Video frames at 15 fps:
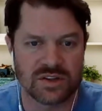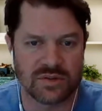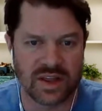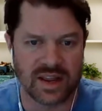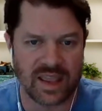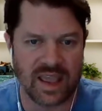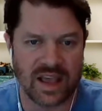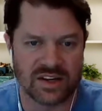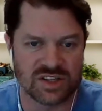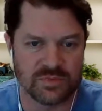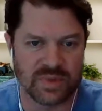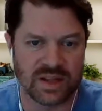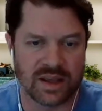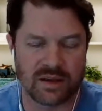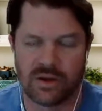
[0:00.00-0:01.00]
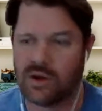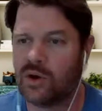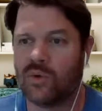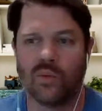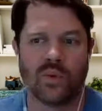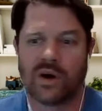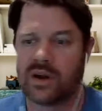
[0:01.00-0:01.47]
so that it can't just be like
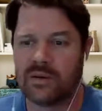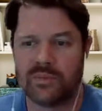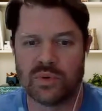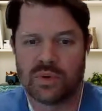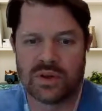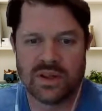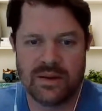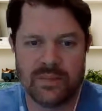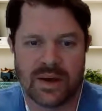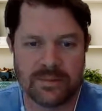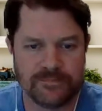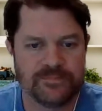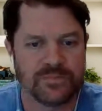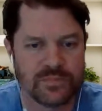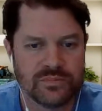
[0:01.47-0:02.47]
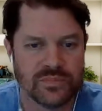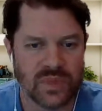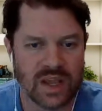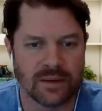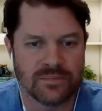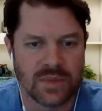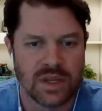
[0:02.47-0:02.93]
worded poorly. But
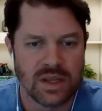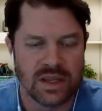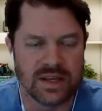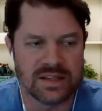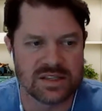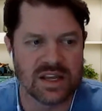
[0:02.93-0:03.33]
yeah, it's